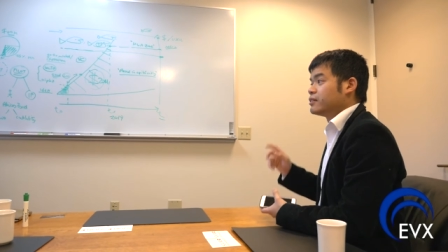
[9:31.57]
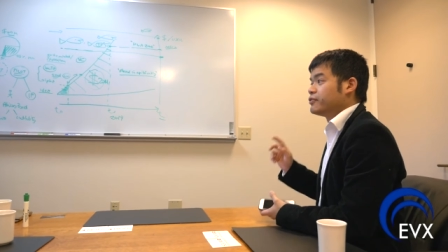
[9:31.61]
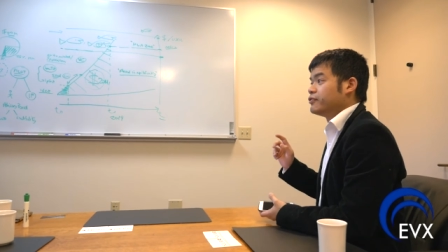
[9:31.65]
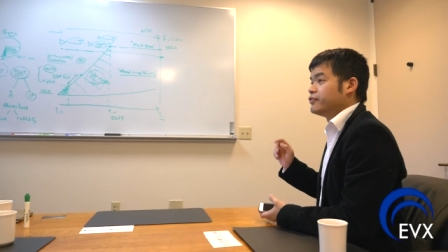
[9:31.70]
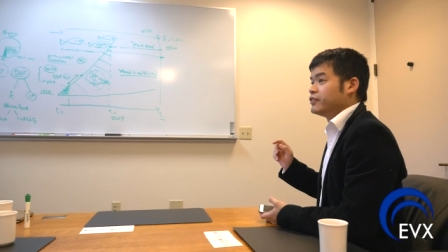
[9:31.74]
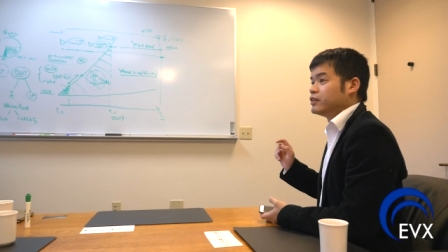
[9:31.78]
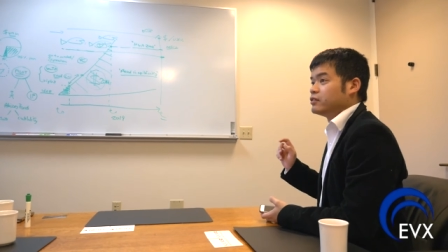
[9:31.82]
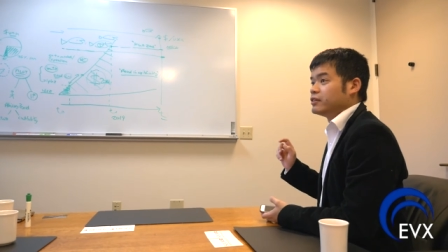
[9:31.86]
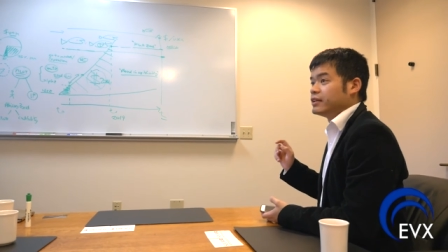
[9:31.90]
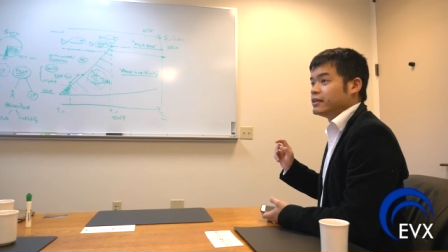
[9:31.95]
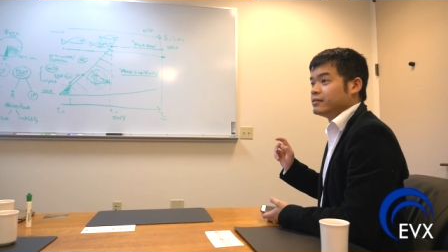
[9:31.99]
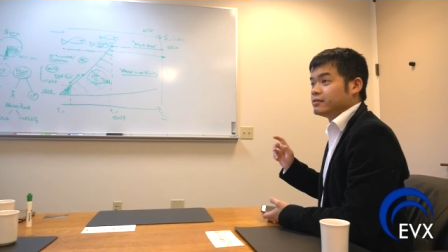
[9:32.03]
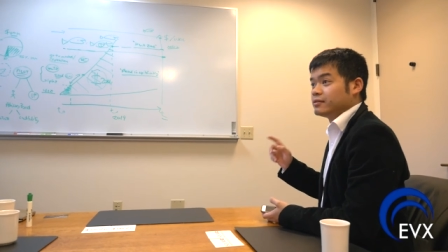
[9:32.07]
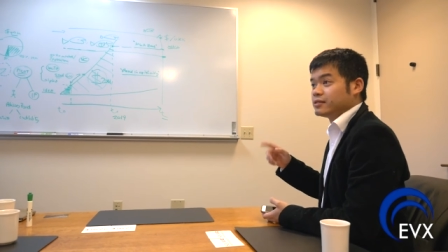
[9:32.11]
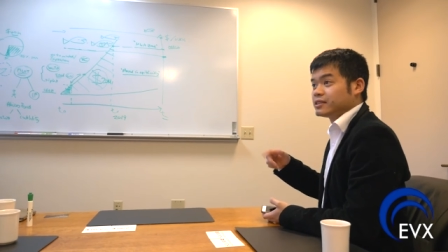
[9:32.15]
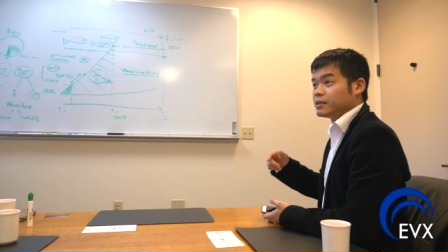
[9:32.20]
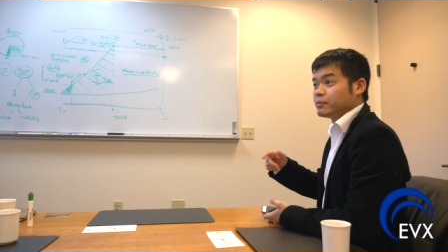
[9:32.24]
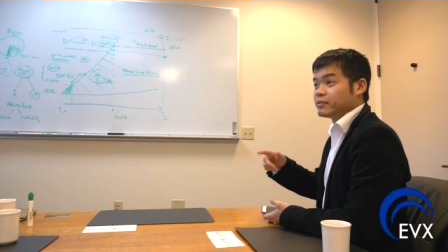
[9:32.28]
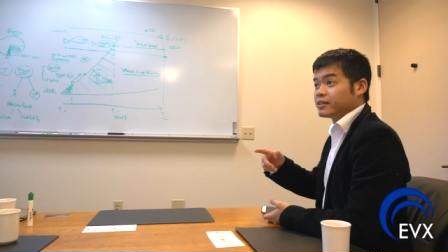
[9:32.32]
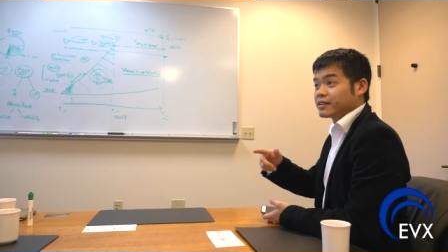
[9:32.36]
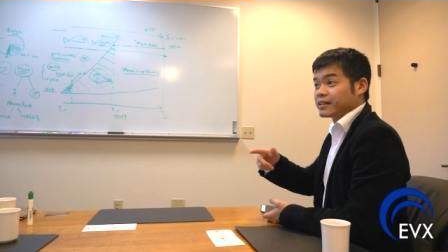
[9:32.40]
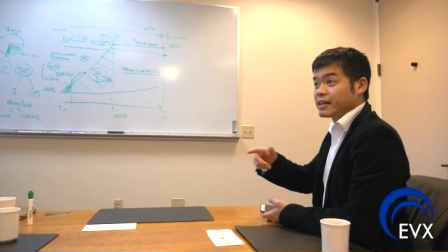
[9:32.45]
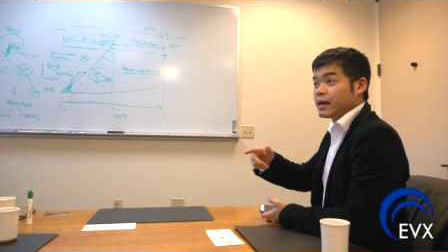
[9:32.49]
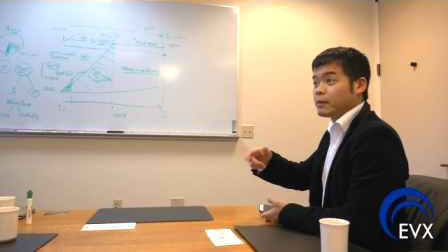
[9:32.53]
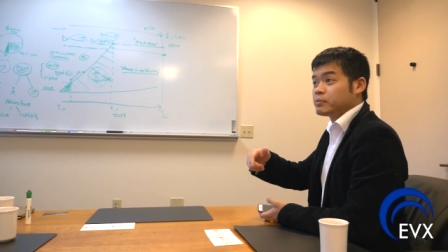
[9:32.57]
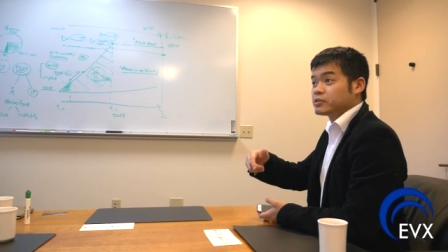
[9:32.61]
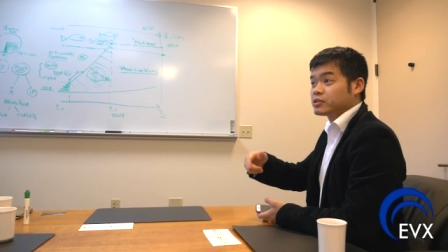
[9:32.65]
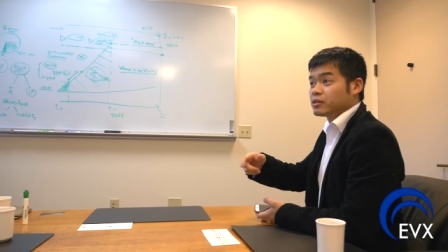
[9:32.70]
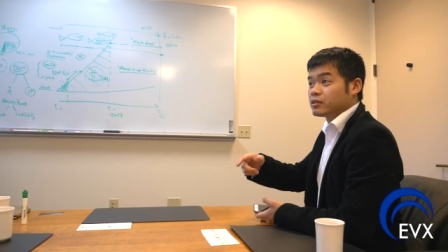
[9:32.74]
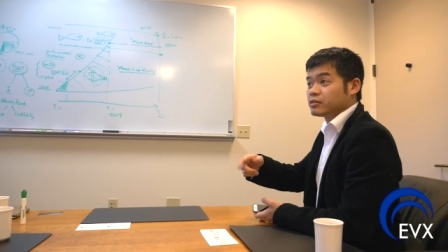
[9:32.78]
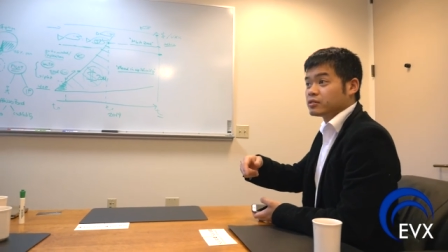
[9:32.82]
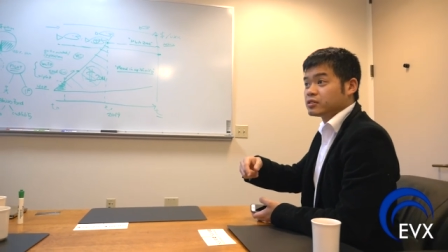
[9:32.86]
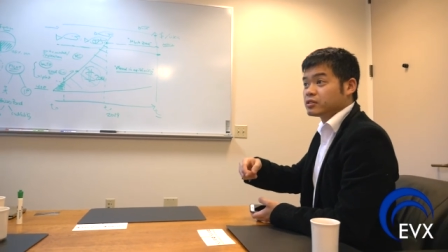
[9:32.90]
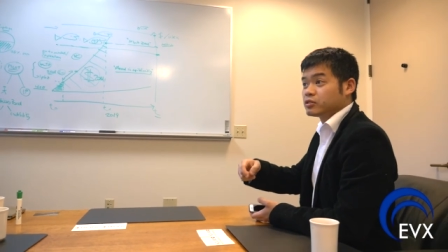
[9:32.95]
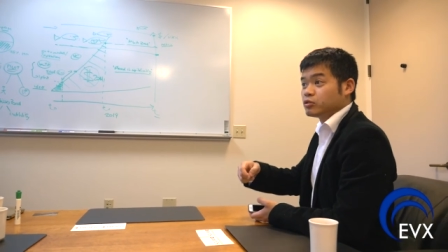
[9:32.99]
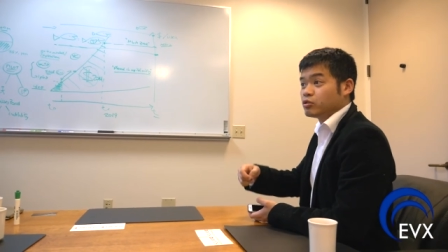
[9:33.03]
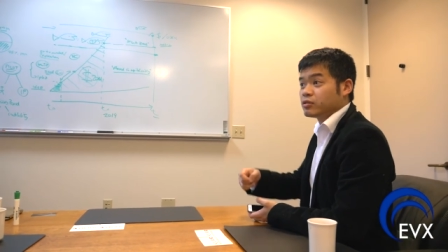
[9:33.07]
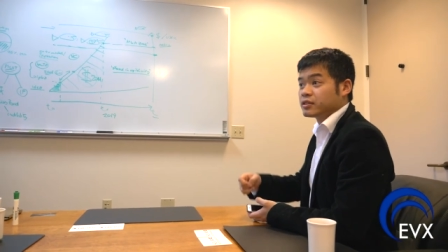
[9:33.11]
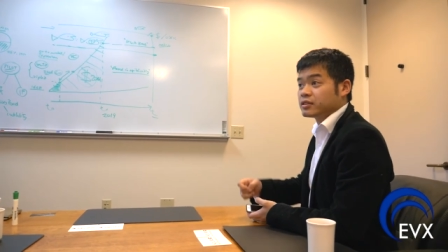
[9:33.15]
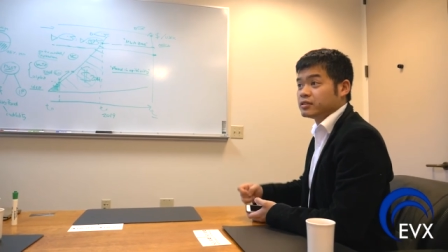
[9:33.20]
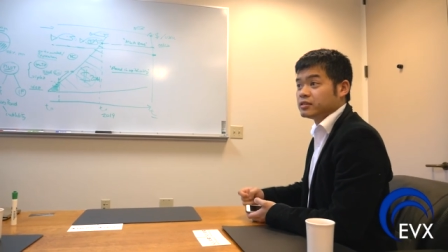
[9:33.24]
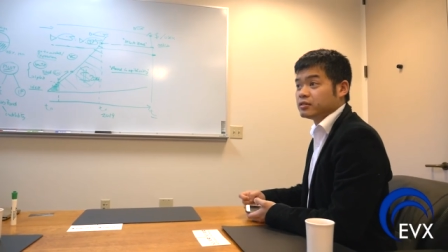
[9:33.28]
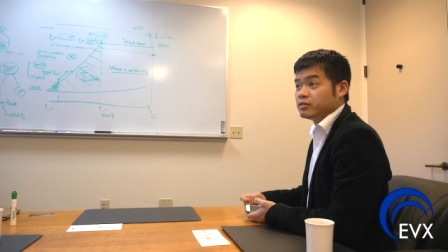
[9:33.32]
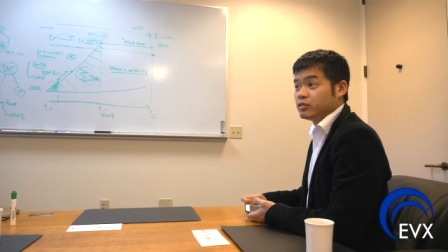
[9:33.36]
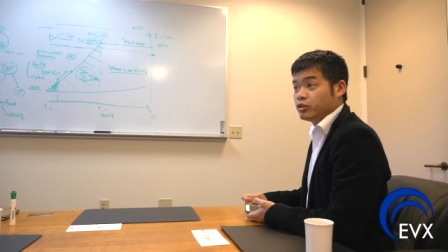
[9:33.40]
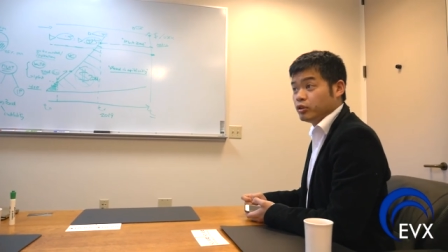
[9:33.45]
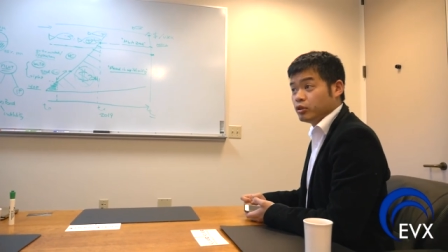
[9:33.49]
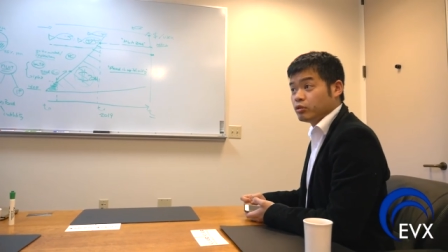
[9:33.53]
filled in some of the gaps I was talking
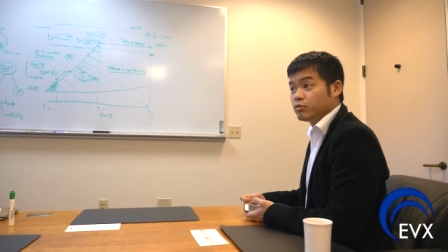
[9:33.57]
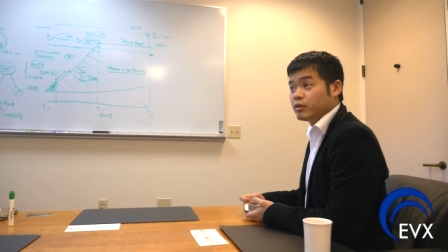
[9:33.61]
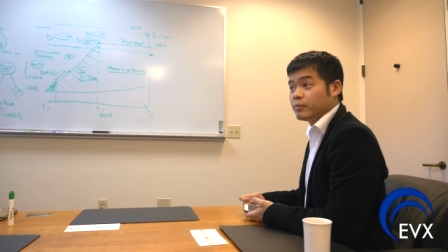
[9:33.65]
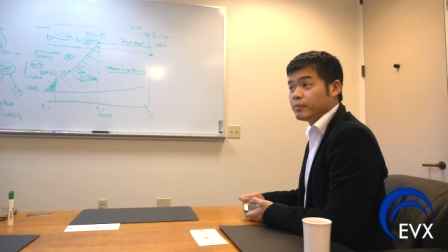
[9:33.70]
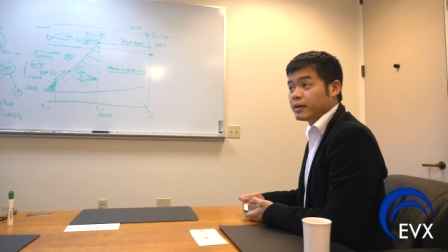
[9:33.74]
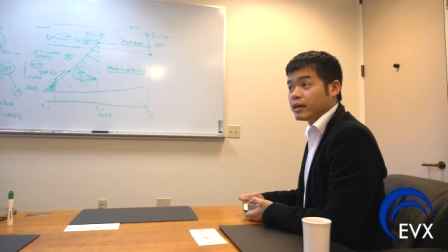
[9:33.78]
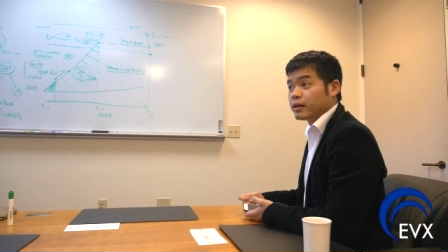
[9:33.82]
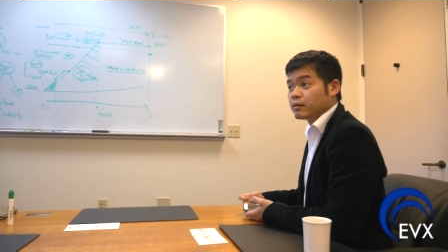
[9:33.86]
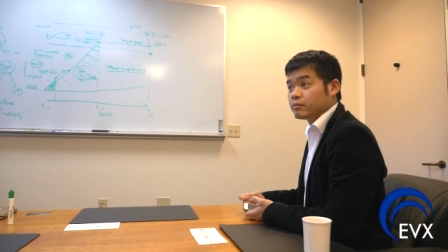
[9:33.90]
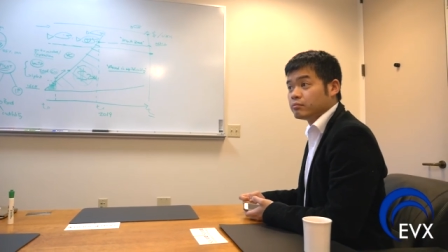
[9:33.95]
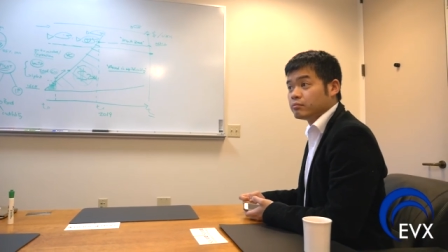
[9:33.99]
to Hugh about.